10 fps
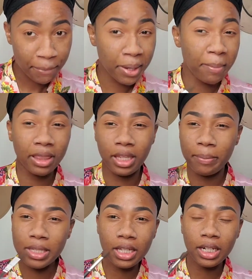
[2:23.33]
My lip
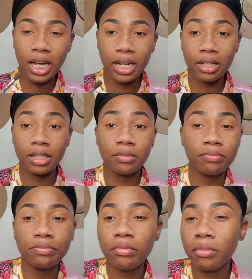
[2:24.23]
is gonna kind
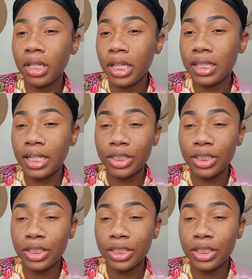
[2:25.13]
of be like that,